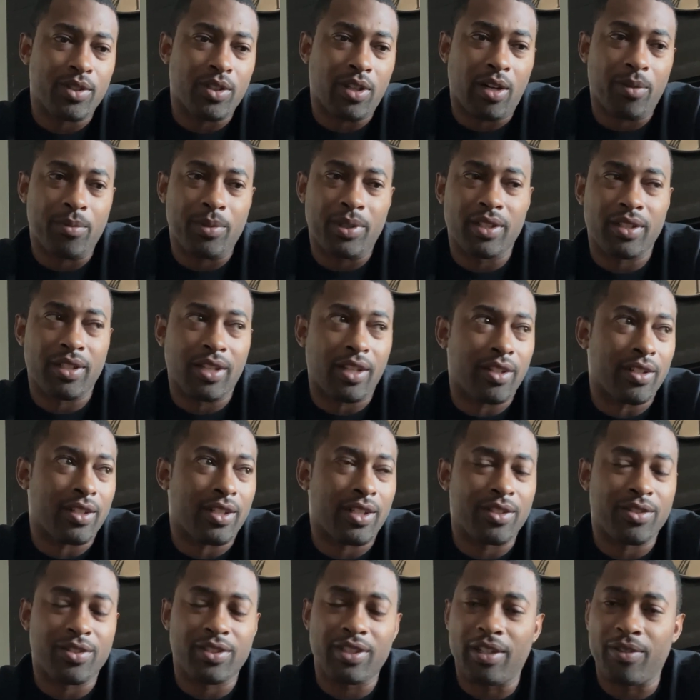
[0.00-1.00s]
y'all be in another
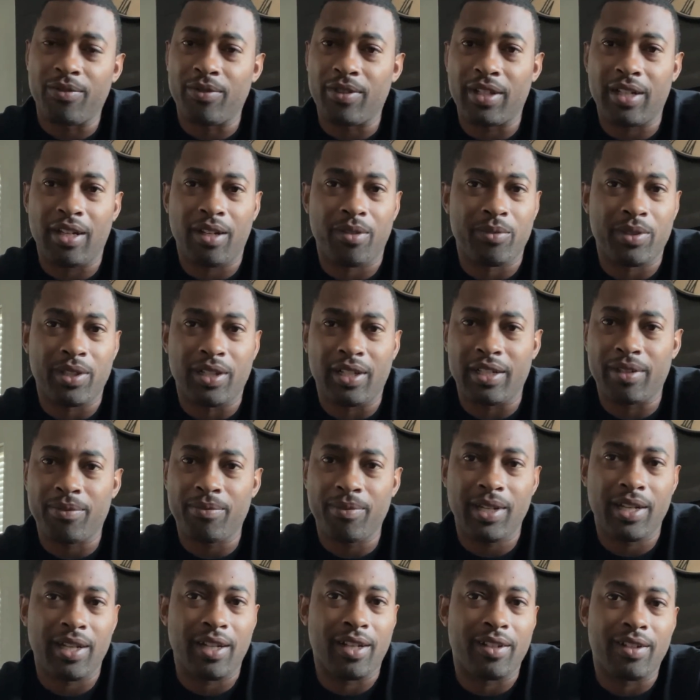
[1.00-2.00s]
country, and I'll be like,
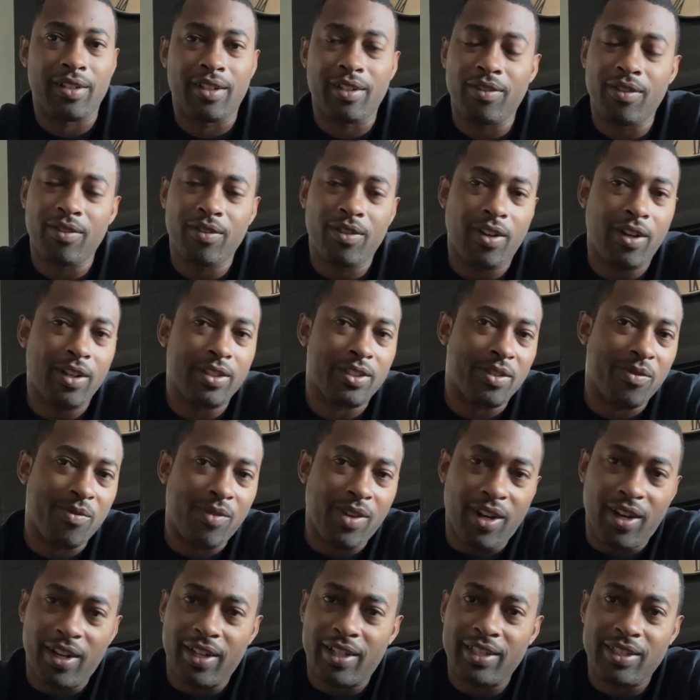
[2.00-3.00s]
man, us
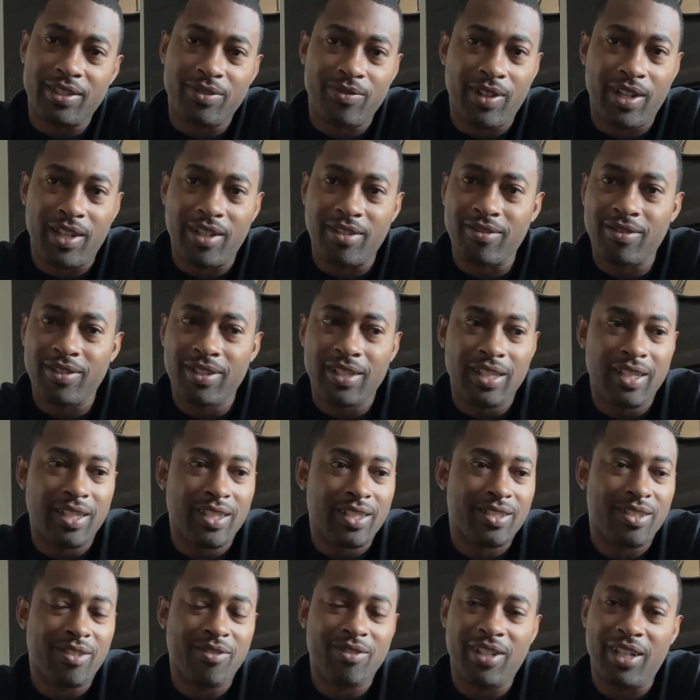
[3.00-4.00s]
Americans, man,
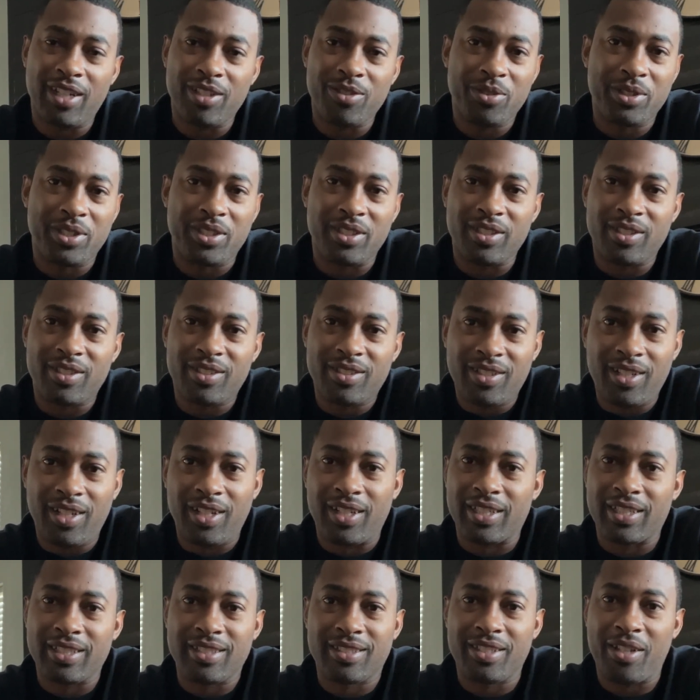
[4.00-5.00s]
sometimes we just
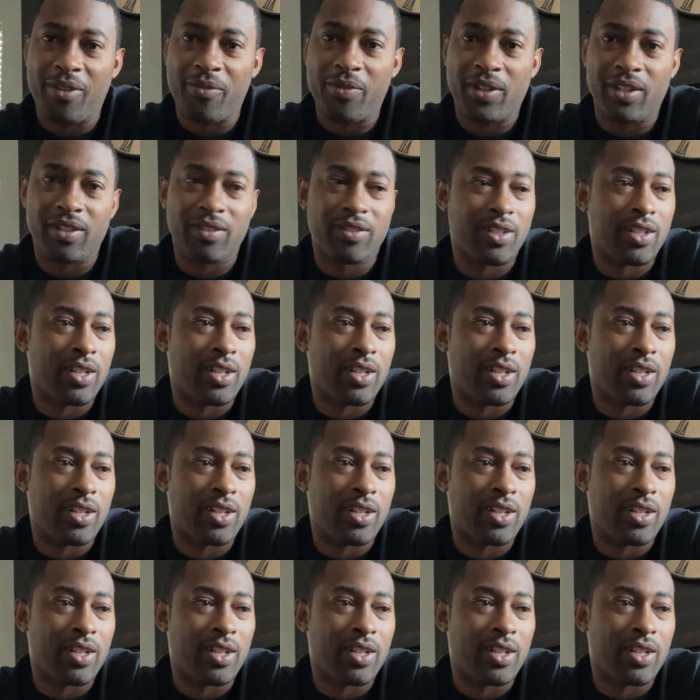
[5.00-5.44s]
suck at something,